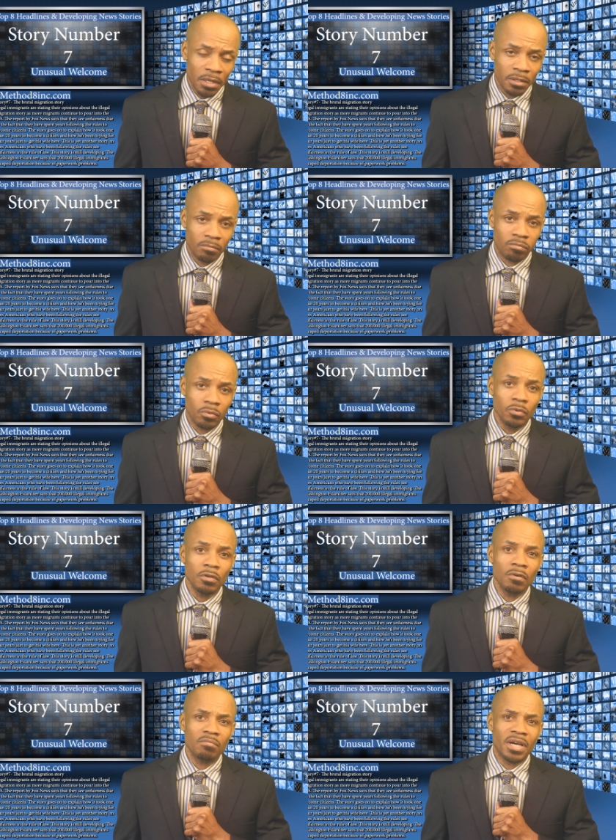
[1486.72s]
The
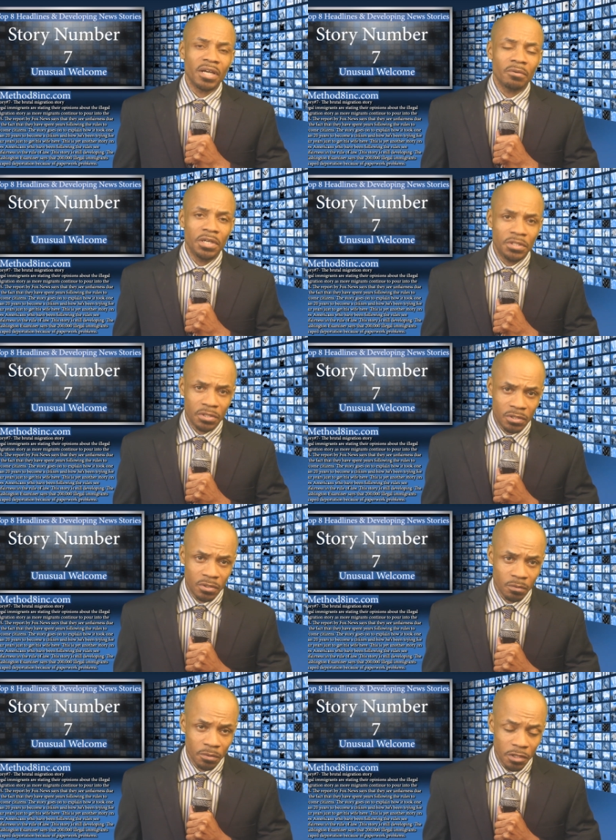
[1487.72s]
brutal migration
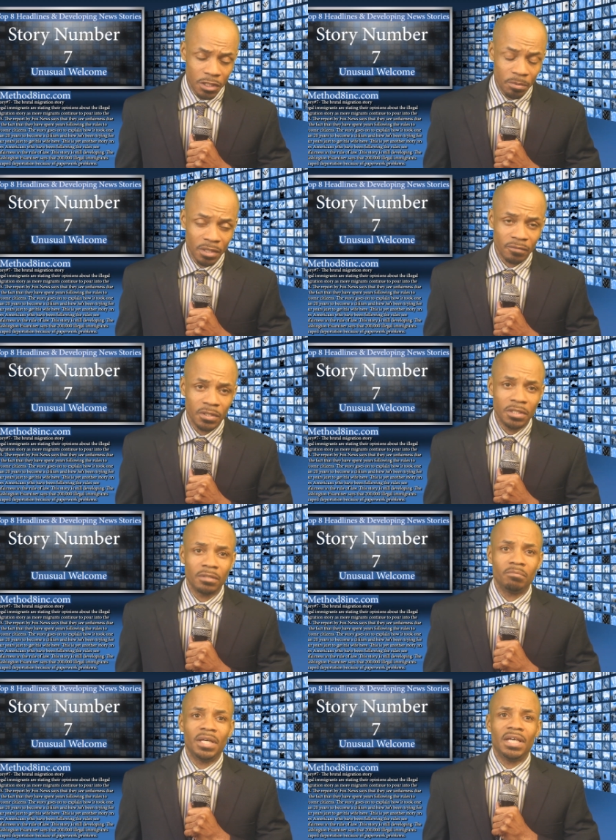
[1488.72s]
story, speaking of good
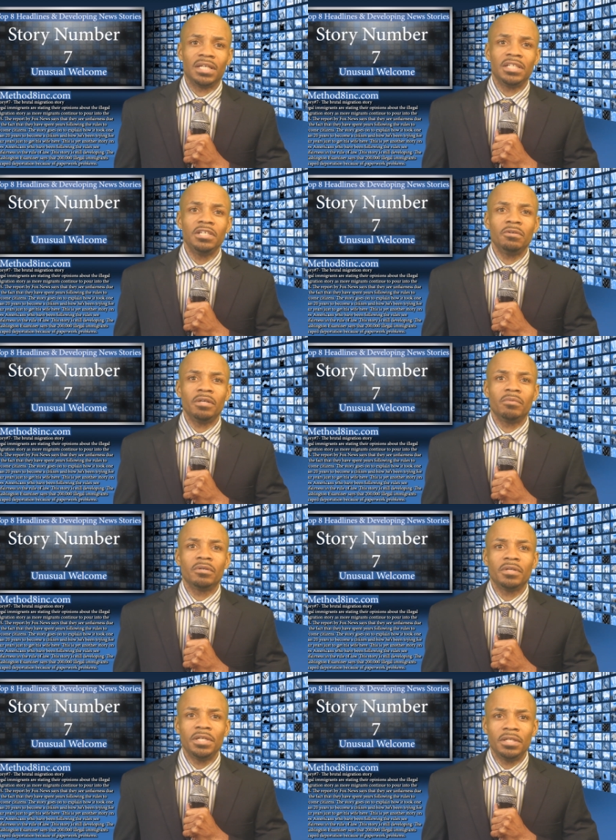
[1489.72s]
and bad, legal,
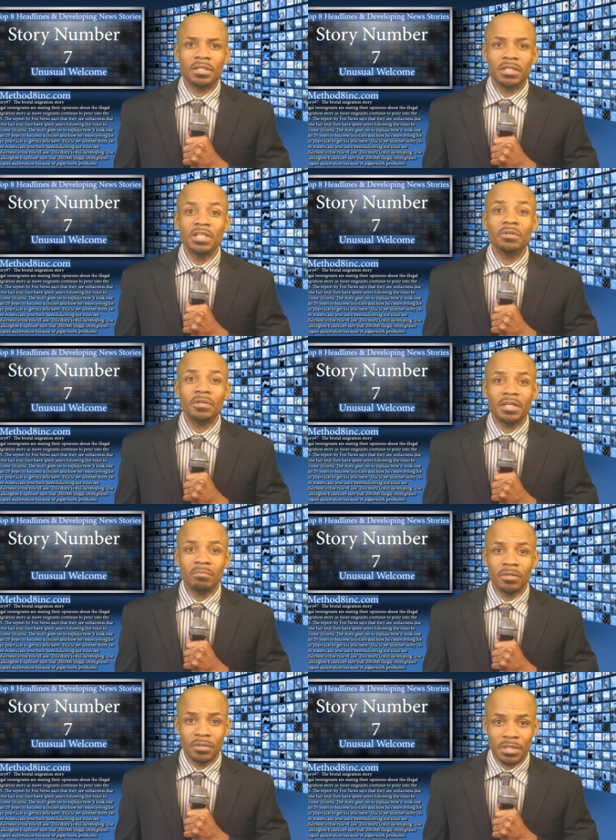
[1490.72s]
immigrate, legal
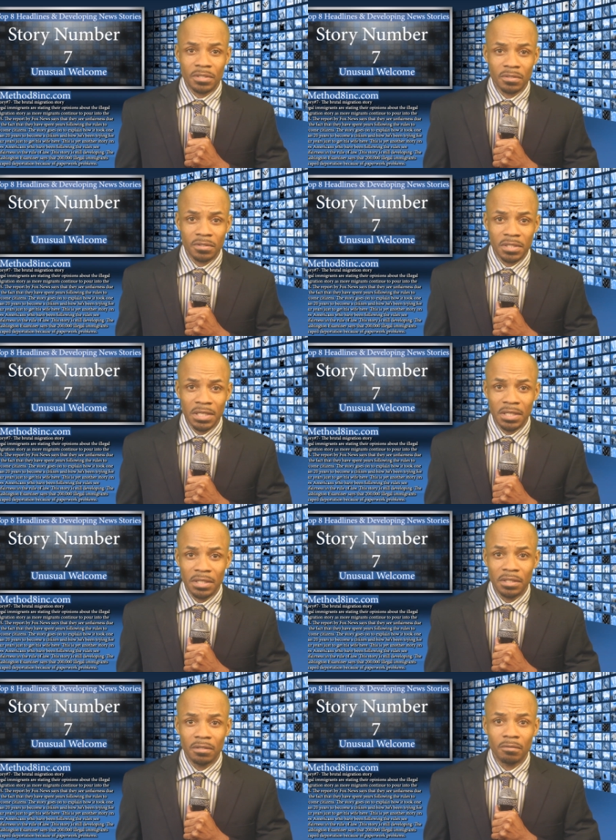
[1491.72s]
immigrants are
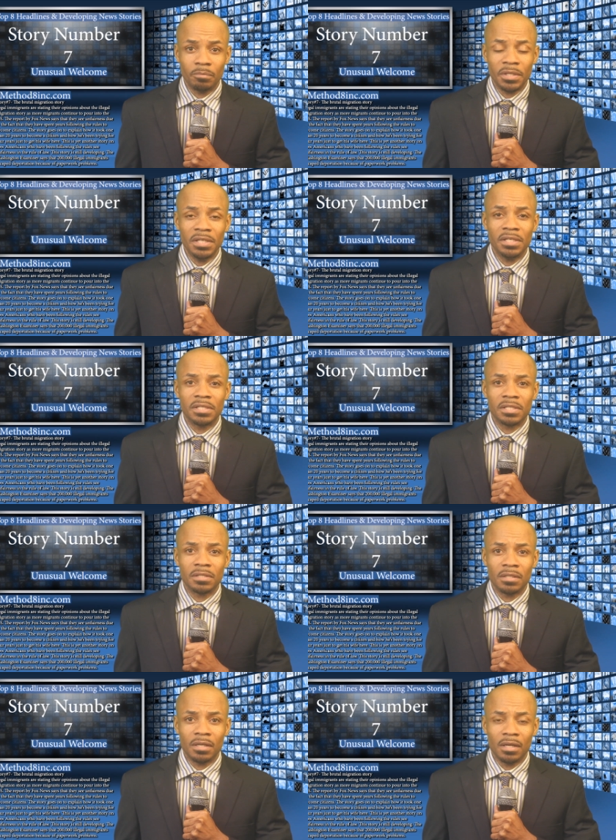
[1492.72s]
stating their
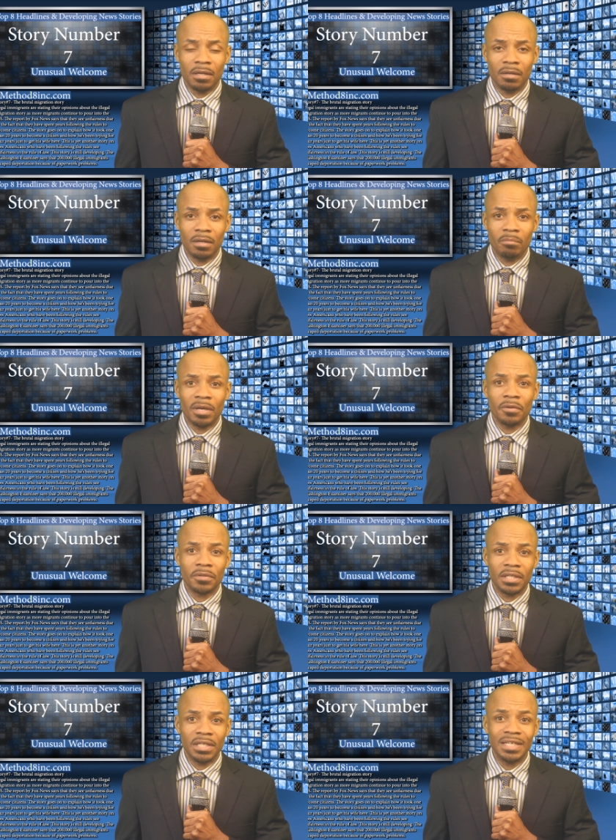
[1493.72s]
opinions uh,
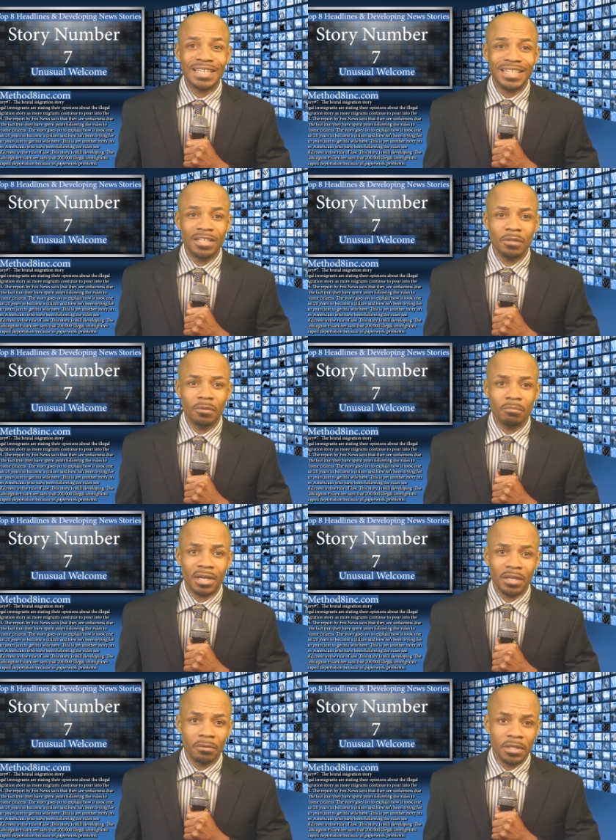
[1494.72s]
about the illegal
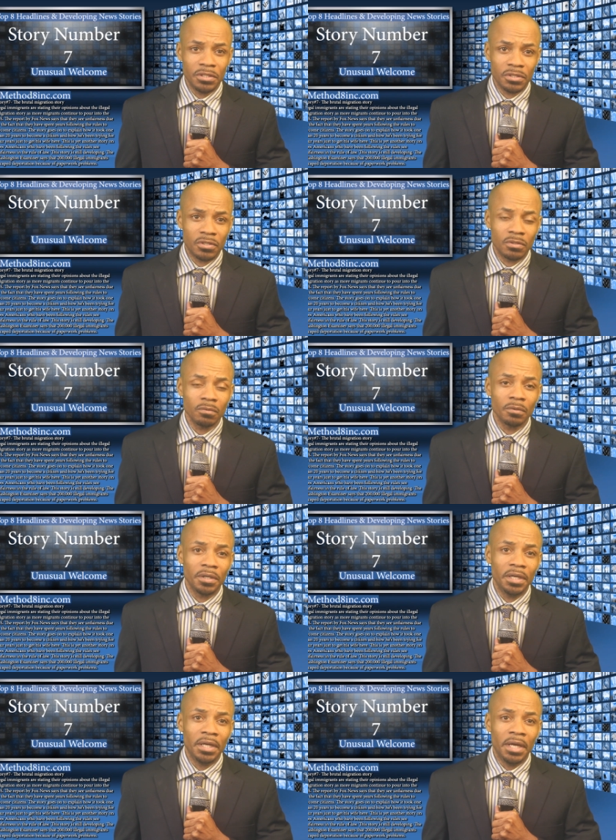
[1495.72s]
migration
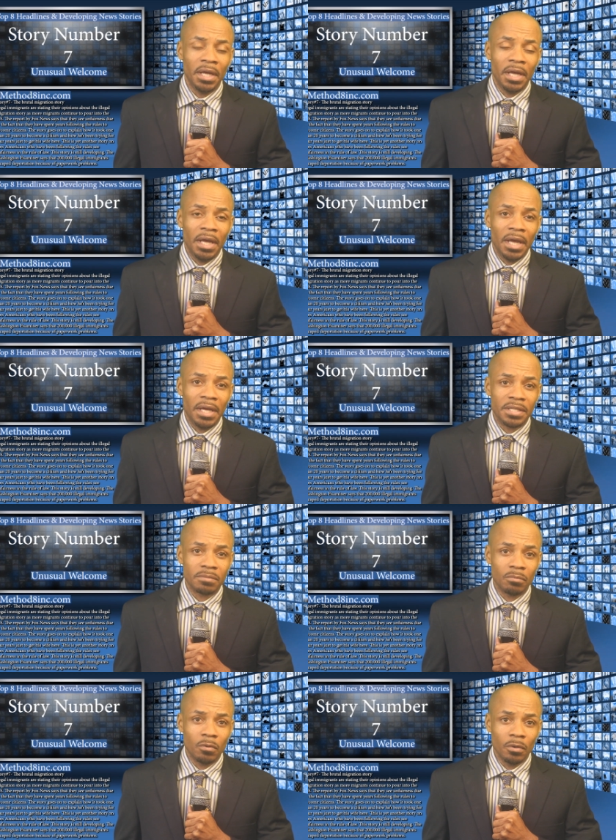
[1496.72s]
story
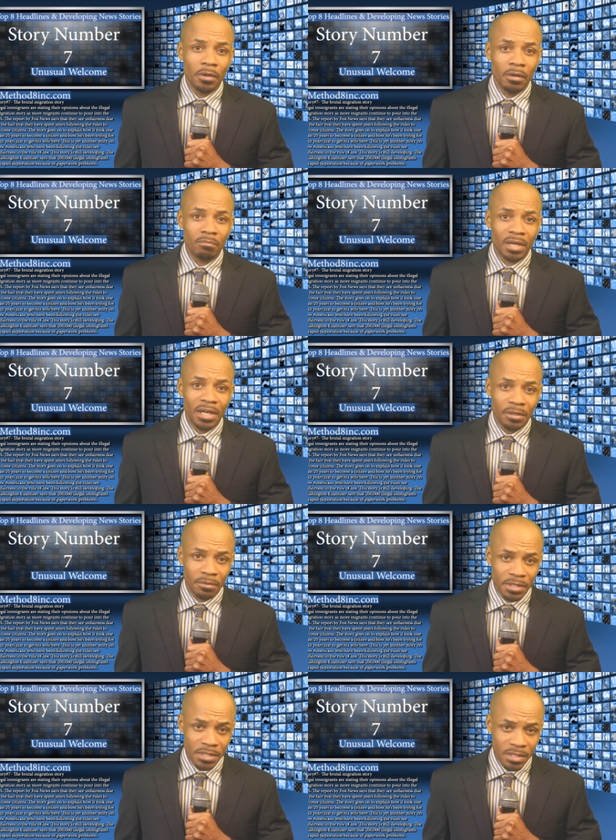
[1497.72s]
as more
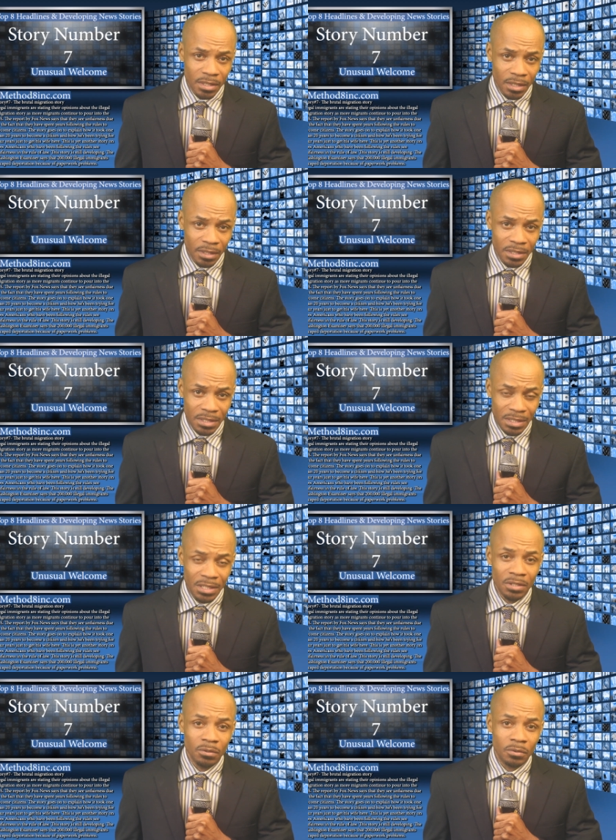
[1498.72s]
migrants uh,
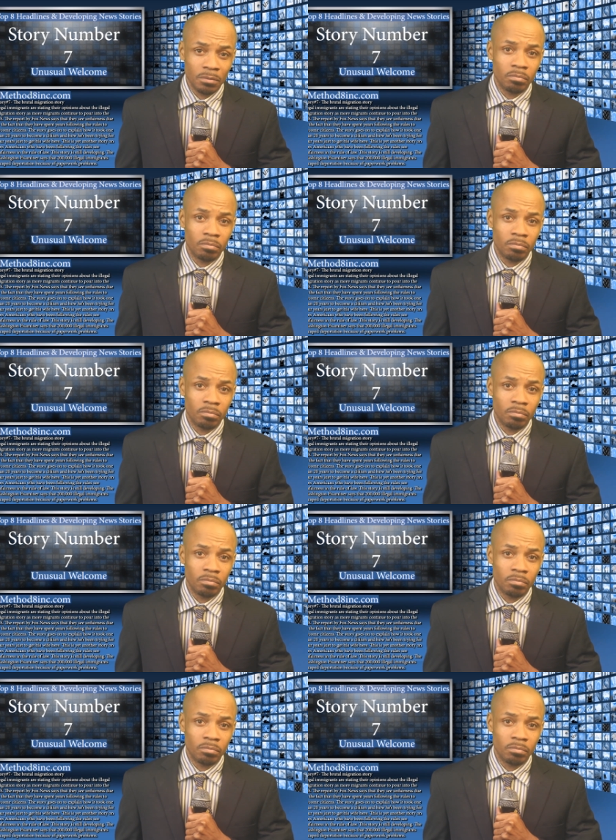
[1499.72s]
continue to